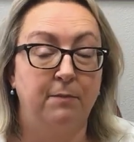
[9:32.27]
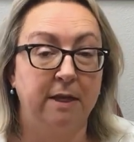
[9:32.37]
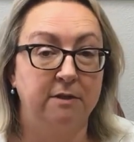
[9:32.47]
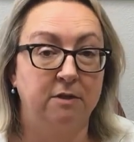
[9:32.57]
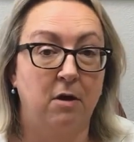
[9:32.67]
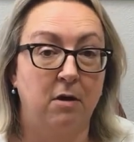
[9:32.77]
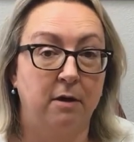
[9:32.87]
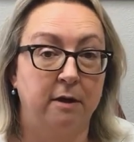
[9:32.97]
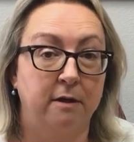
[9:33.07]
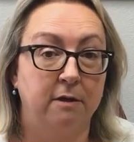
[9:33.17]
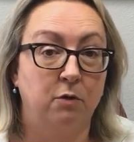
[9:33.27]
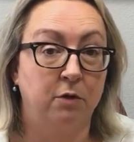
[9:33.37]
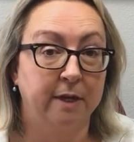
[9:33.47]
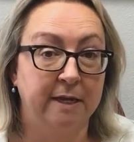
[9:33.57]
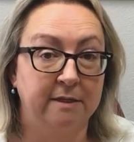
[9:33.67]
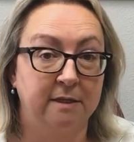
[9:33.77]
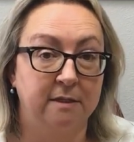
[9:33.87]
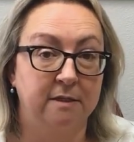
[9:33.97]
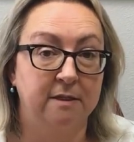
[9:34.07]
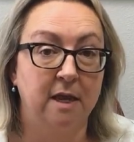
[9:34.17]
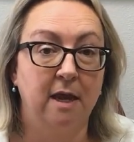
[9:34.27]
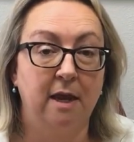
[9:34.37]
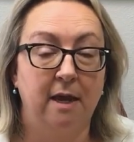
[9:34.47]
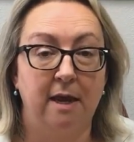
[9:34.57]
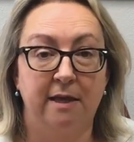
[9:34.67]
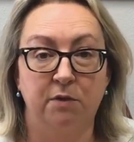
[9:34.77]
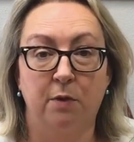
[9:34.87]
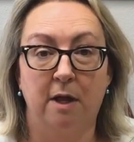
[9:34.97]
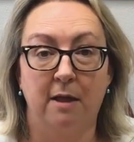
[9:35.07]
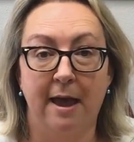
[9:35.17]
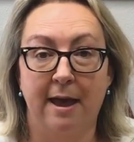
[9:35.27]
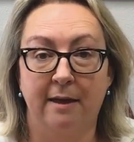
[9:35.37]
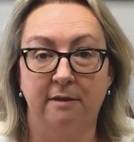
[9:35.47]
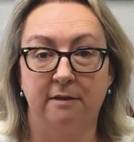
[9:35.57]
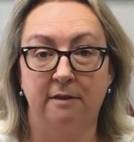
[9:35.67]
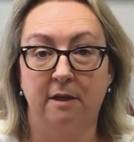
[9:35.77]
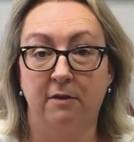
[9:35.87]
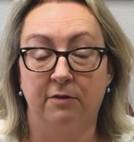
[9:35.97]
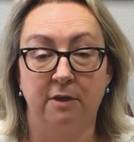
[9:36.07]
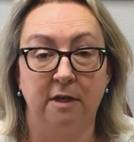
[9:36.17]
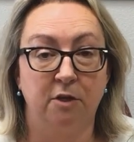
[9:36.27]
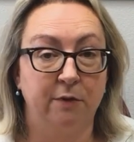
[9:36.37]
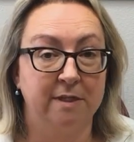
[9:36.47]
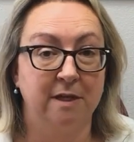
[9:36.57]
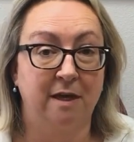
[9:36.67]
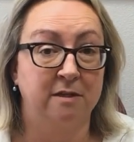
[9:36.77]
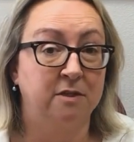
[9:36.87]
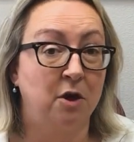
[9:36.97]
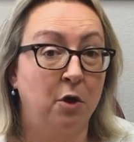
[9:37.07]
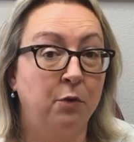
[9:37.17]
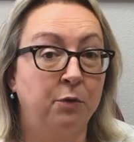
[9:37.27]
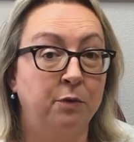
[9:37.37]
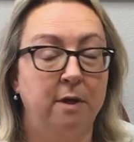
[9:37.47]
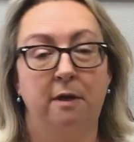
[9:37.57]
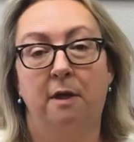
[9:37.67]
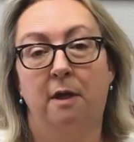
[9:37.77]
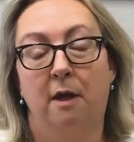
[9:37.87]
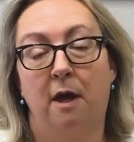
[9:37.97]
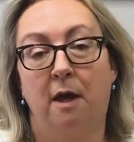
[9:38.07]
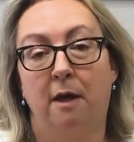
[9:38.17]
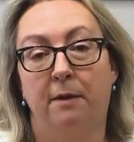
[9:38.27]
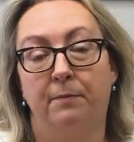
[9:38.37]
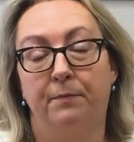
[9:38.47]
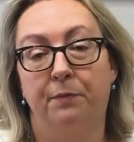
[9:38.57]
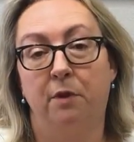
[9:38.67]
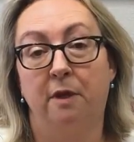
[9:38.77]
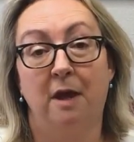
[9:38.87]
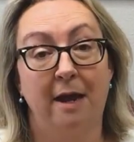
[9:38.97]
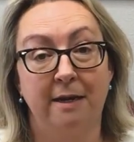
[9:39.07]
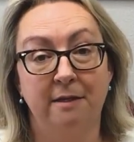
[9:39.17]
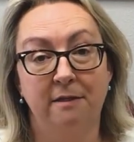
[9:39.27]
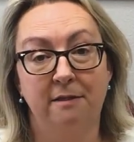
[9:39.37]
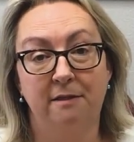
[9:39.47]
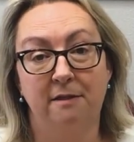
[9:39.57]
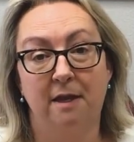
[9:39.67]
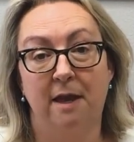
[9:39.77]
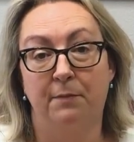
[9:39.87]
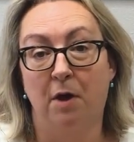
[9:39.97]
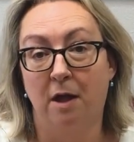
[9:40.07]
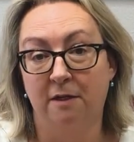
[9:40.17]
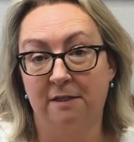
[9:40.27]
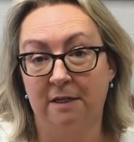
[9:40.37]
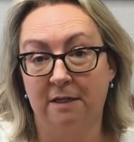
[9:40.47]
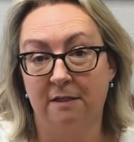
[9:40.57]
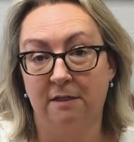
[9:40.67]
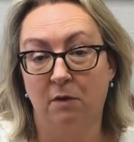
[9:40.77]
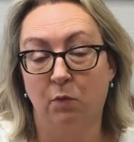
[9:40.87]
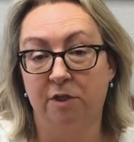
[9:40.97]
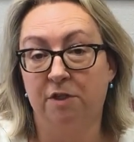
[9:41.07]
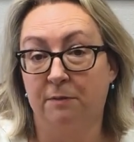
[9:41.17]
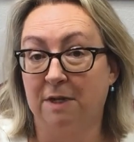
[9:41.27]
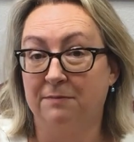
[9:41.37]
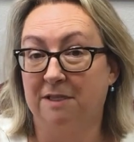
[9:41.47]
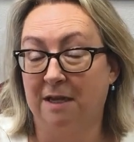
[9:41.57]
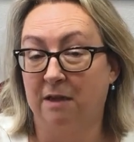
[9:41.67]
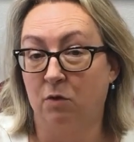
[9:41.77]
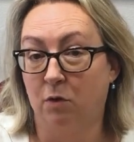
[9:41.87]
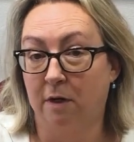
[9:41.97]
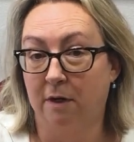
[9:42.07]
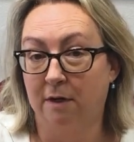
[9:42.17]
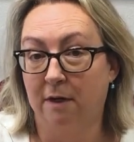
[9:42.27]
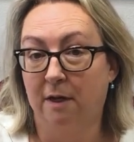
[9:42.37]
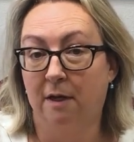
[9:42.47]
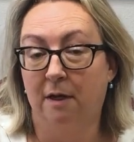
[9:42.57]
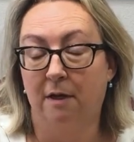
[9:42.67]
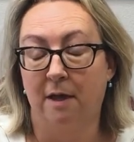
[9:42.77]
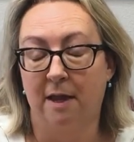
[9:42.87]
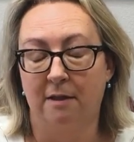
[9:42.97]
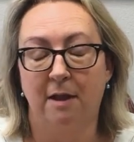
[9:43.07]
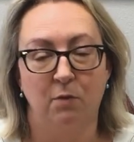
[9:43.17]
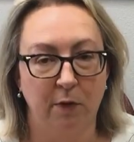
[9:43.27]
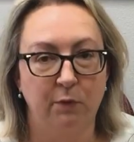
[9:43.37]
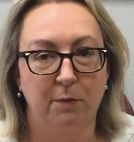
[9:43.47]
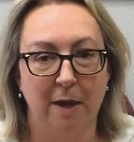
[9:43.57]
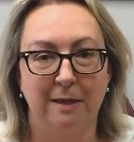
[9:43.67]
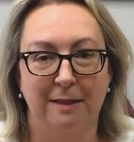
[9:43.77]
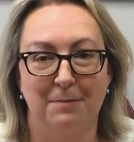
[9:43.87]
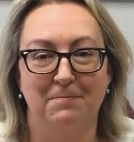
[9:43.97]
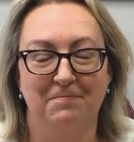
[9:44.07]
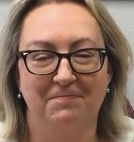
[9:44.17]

based on court cases, as well as the USCIS's own guidance and policies, which sometimes they ignore, and then we remind them.